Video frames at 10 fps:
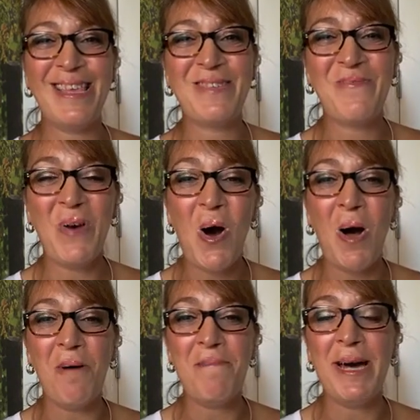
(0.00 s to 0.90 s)
this
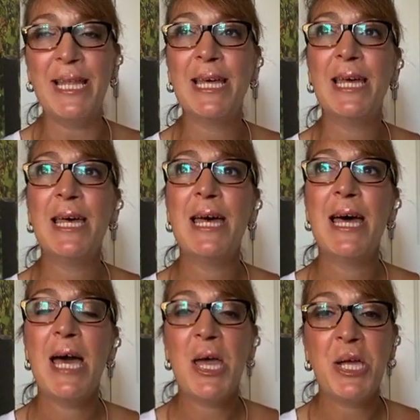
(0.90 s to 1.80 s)
fall. But
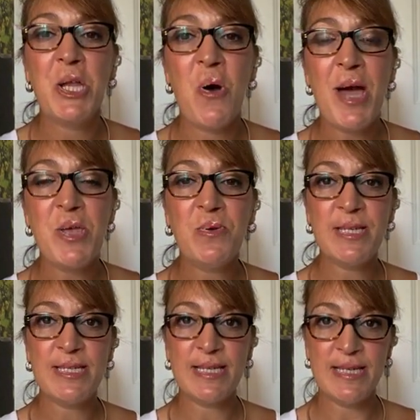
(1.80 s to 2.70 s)
you know, I use
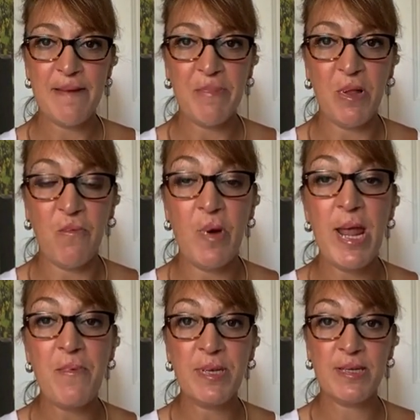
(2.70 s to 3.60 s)
this example of when
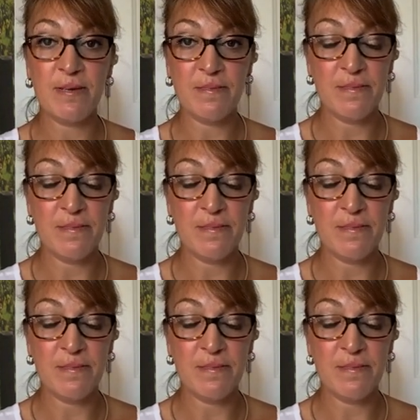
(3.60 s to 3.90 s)
I was